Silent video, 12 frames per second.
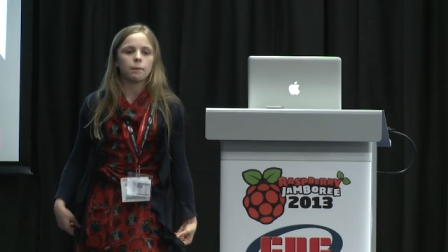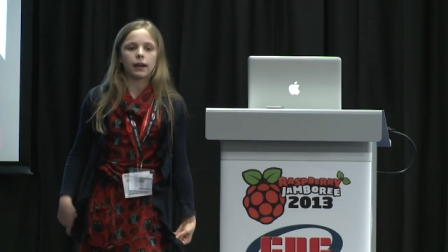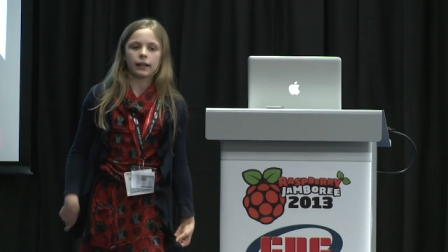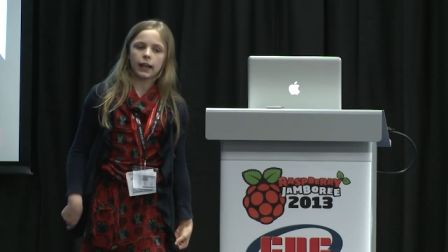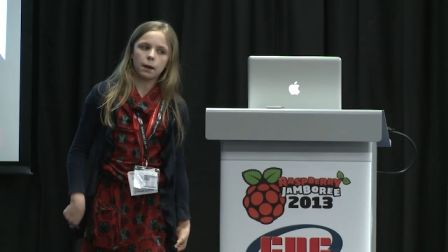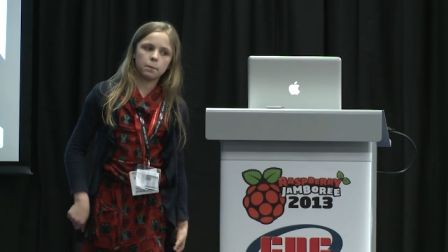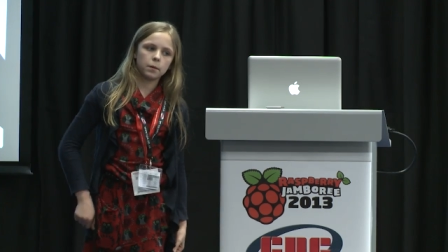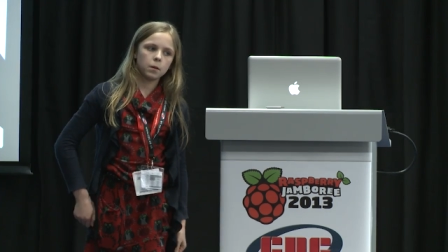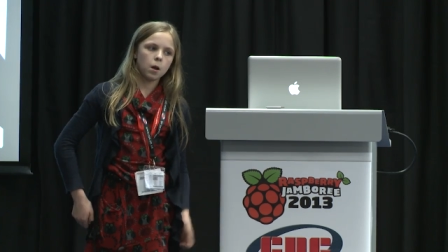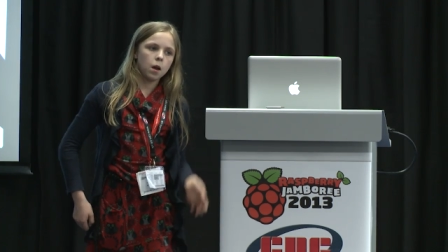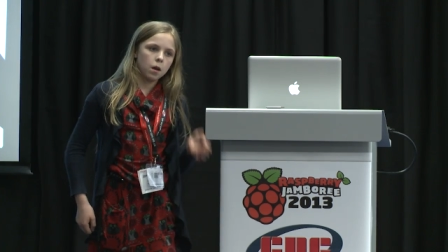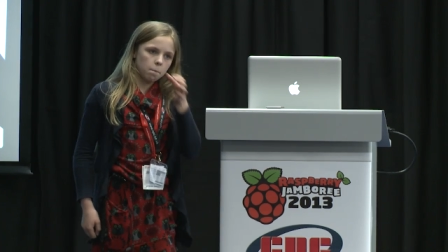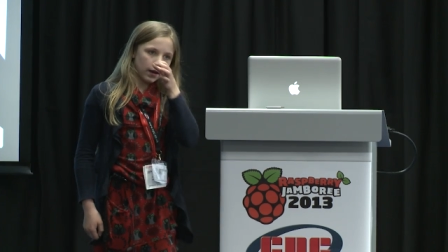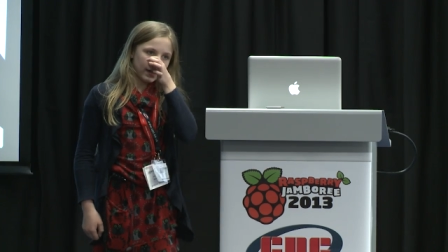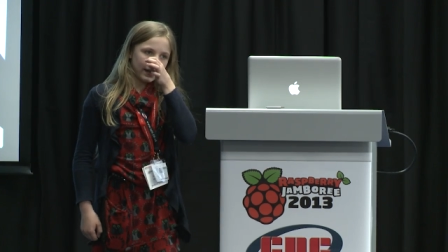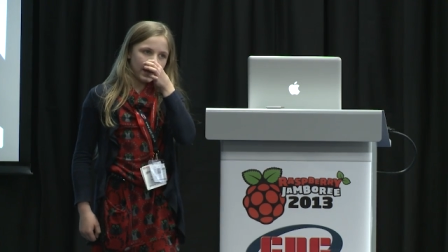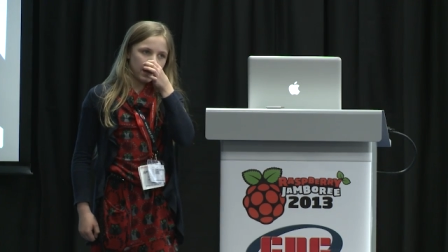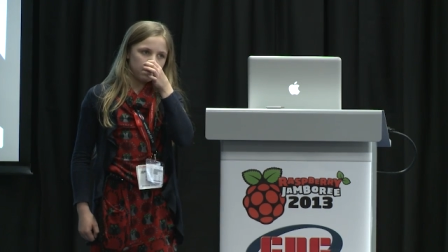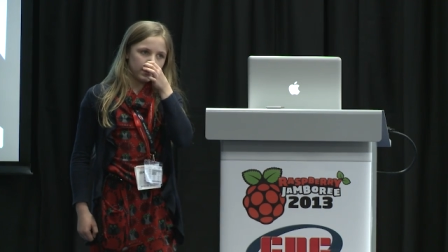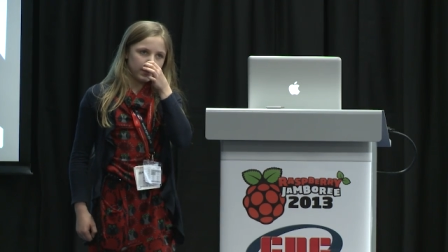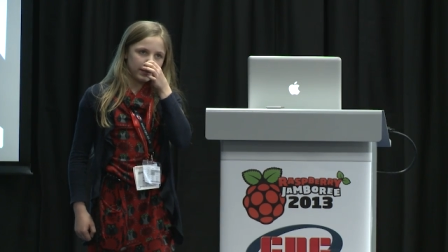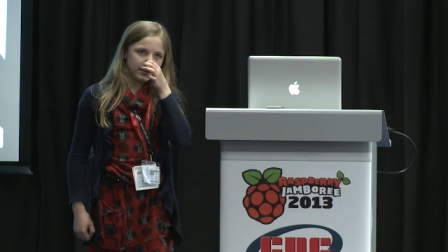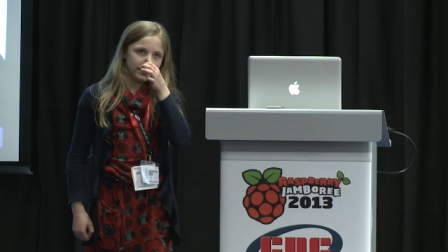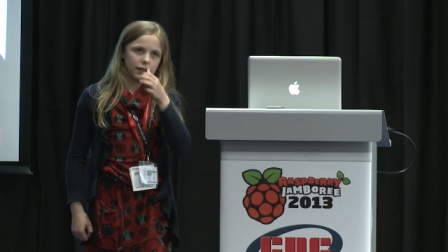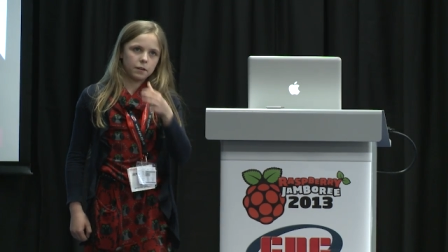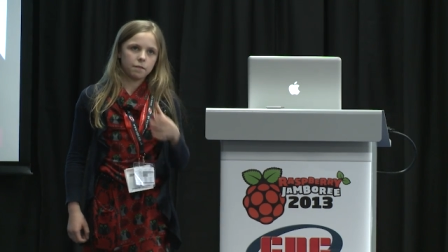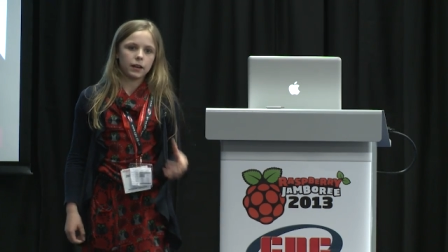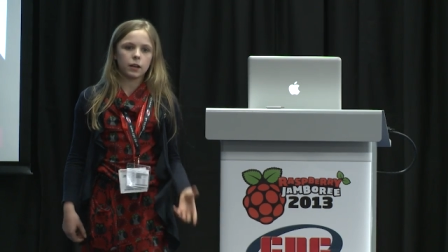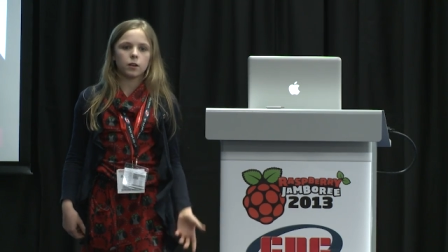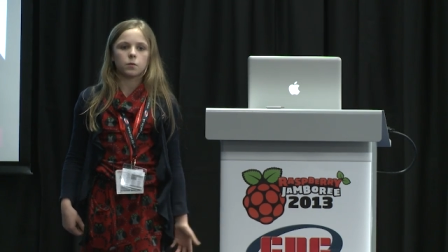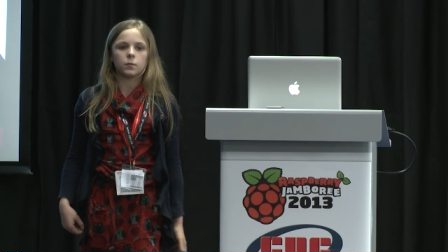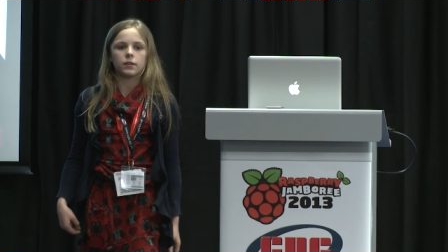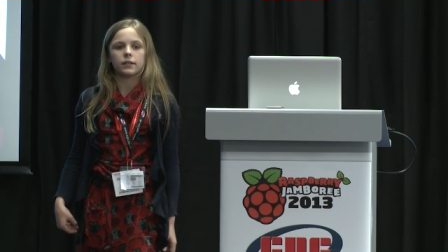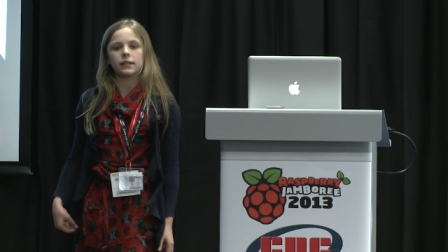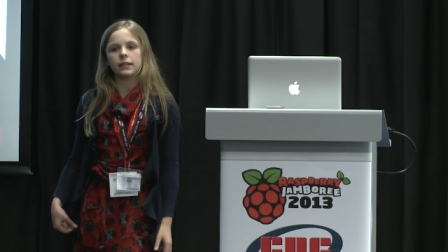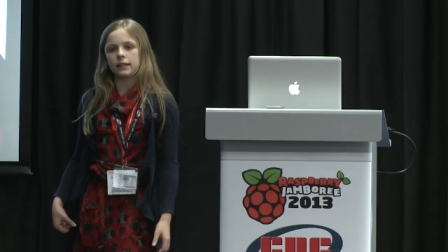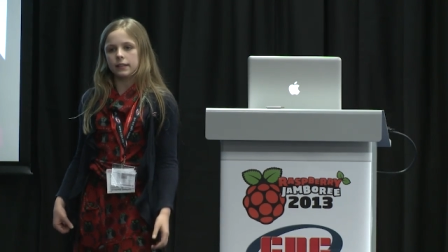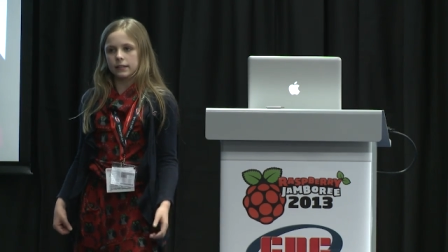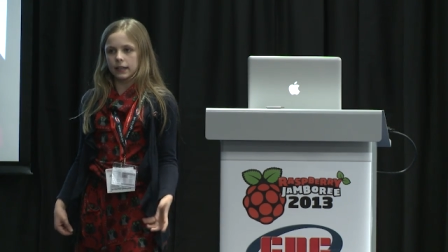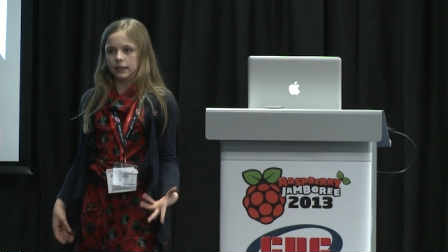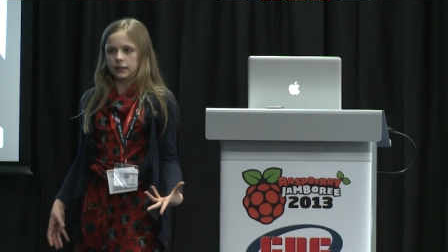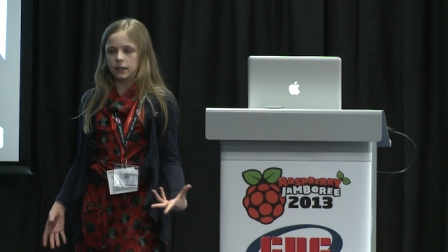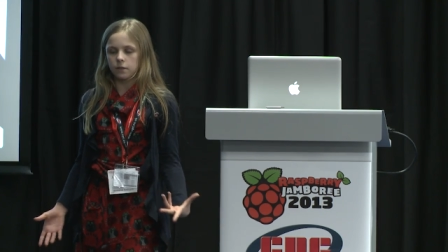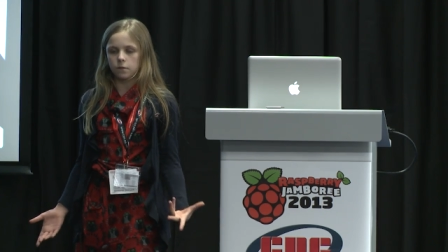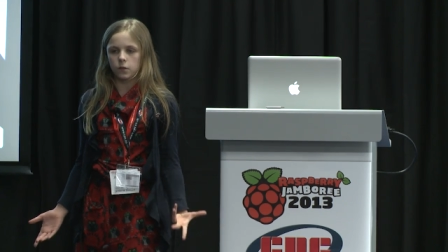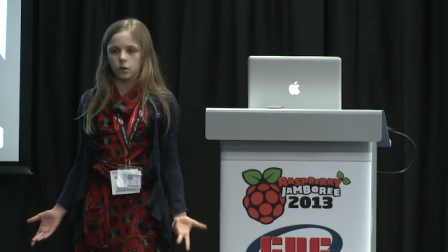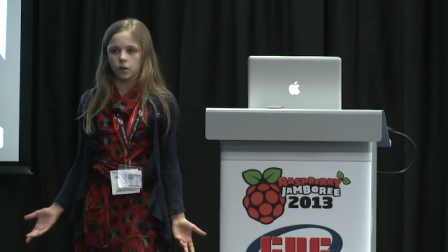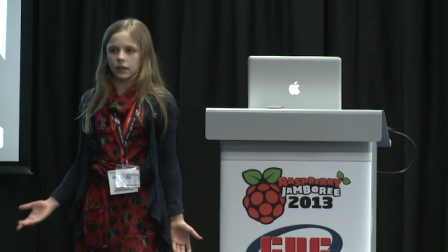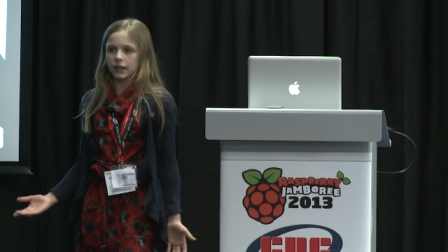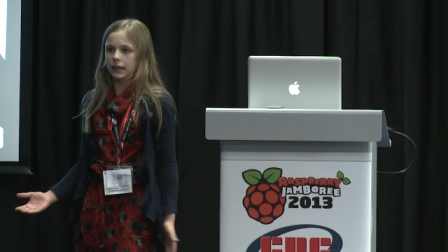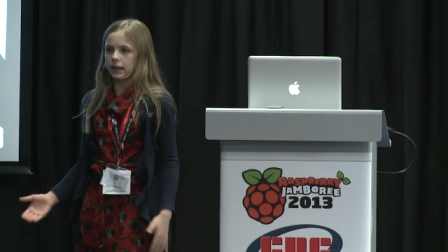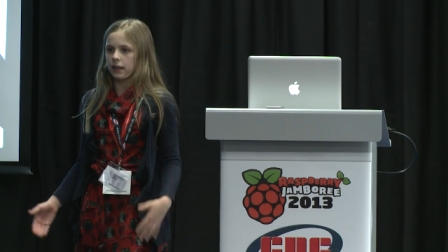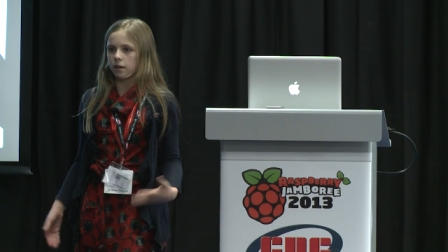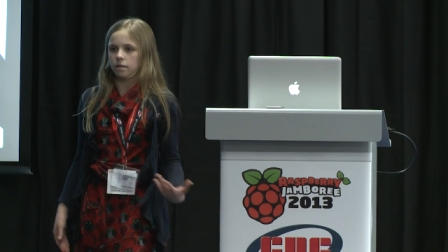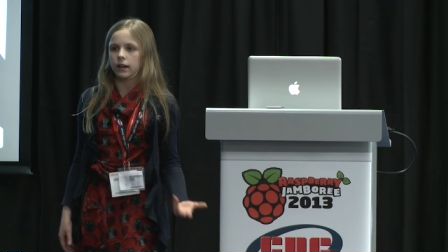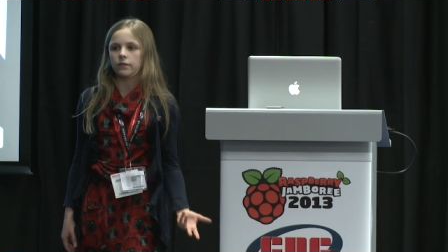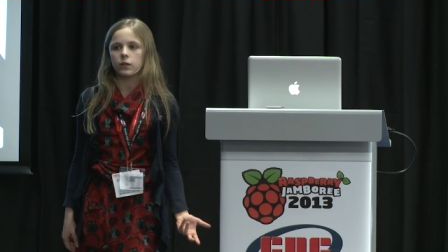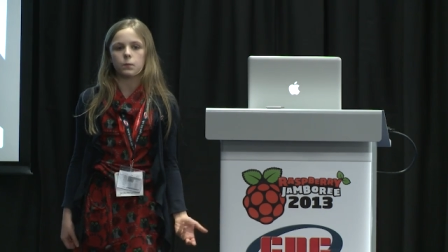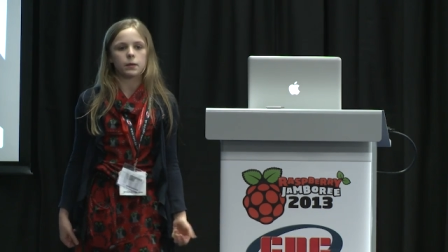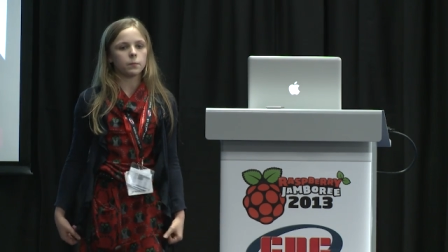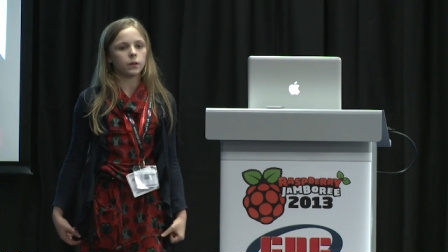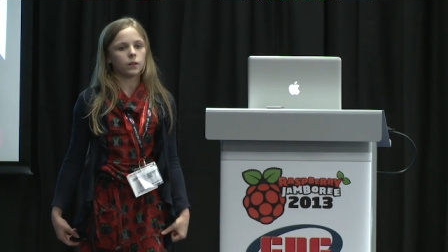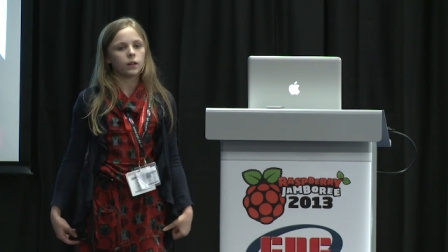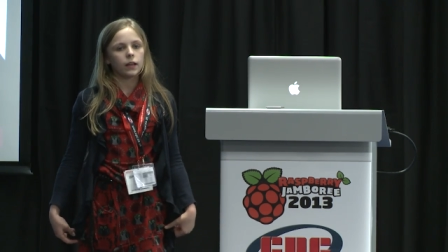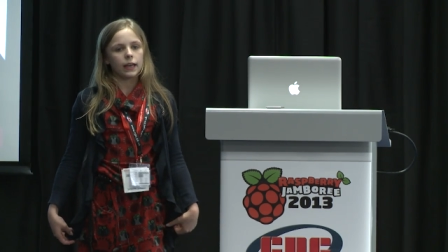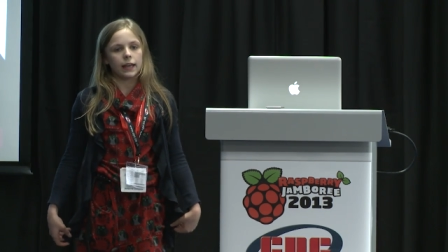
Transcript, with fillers: MadLab. MadLab is a great community centre for geeky and crafty people